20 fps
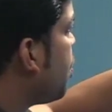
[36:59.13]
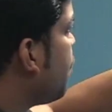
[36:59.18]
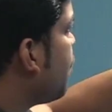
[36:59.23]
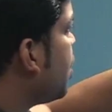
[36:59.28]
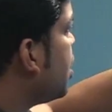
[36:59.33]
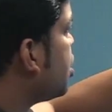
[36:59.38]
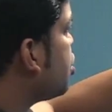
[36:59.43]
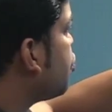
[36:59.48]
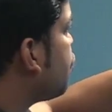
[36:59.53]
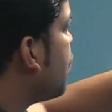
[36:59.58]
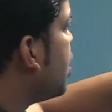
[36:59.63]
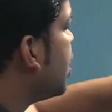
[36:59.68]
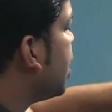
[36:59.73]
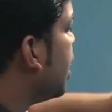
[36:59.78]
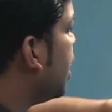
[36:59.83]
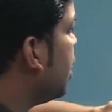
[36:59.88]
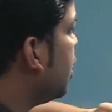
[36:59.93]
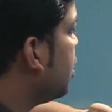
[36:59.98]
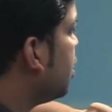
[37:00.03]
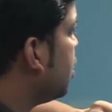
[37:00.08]
is
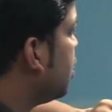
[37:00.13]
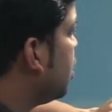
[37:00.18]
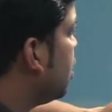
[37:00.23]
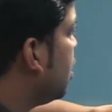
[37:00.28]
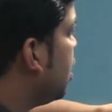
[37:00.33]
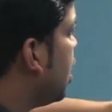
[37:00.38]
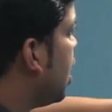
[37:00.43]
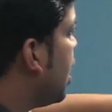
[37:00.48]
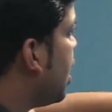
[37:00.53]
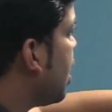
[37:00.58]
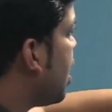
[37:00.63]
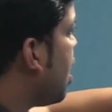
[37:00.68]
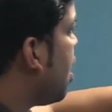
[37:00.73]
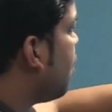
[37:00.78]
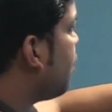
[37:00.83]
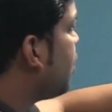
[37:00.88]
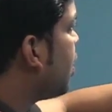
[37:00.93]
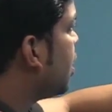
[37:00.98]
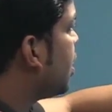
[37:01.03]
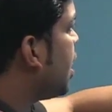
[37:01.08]
20, and
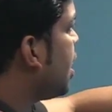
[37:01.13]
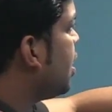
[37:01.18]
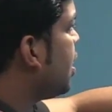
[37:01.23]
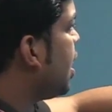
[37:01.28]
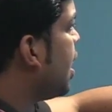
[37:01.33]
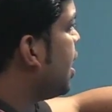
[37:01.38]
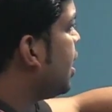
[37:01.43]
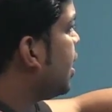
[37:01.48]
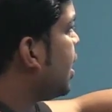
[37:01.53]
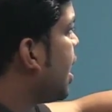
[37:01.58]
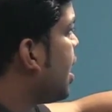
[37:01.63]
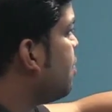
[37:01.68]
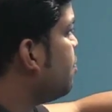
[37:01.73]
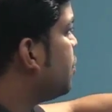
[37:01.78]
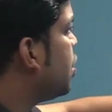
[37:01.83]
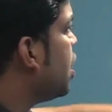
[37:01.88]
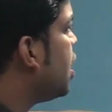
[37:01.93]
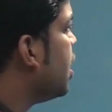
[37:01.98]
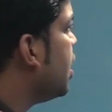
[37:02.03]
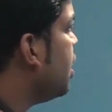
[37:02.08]
after then at time
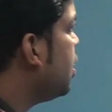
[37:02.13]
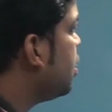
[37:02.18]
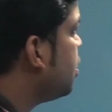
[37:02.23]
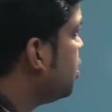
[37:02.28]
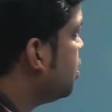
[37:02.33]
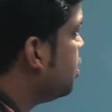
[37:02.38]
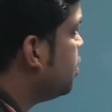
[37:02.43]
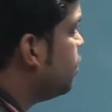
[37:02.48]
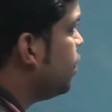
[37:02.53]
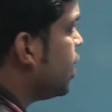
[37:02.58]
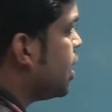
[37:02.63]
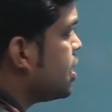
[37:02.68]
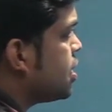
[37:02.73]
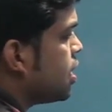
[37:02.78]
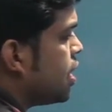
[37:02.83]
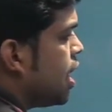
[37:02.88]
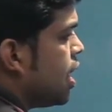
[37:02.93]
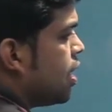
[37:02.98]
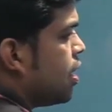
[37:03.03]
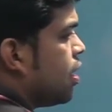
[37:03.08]
3 we can say
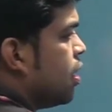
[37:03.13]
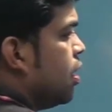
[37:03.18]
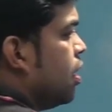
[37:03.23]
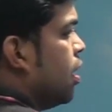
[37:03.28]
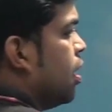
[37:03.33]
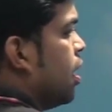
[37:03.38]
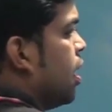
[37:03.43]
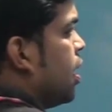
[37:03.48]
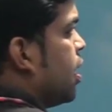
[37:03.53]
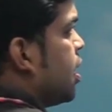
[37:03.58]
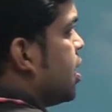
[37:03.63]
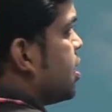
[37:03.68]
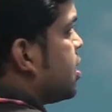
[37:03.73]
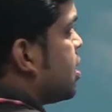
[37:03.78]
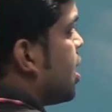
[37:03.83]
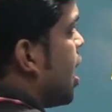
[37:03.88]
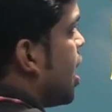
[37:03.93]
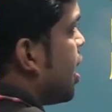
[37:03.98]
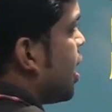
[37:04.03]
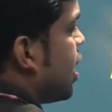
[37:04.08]
that it start at